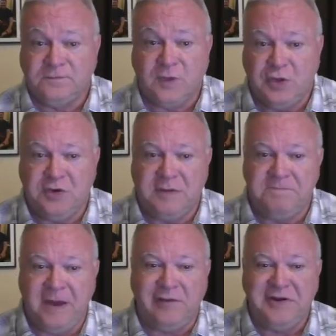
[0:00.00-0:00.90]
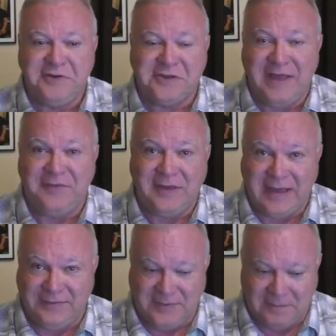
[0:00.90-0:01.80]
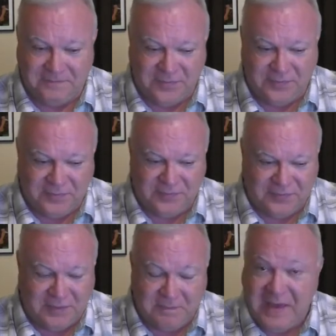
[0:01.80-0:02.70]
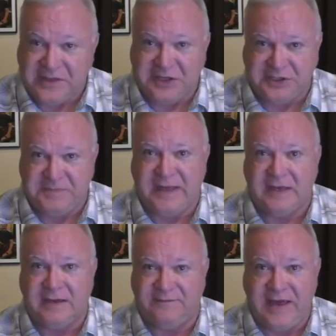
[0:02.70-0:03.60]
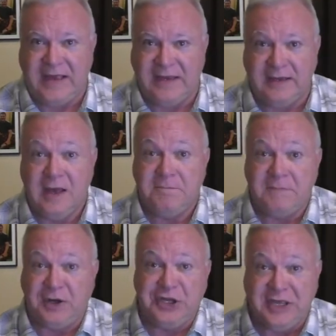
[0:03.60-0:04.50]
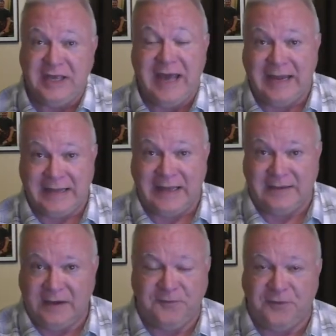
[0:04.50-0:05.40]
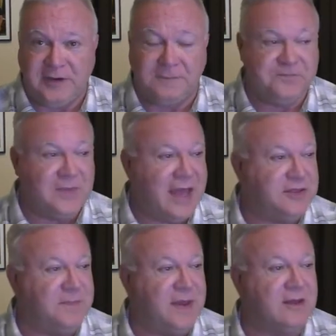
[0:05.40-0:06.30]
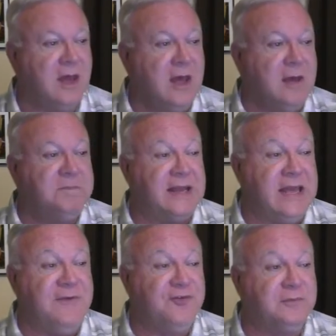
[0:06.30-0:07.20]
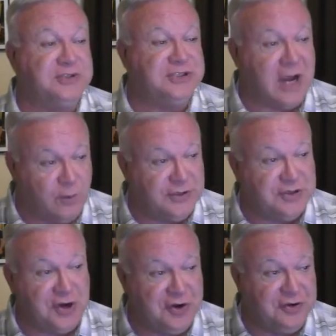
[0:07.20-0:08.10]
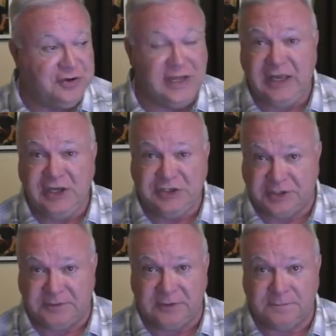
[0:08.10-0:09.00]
You can better understand the, the the message being conveyed by looking at it at different aspects. But Ephraim shall return to Egypt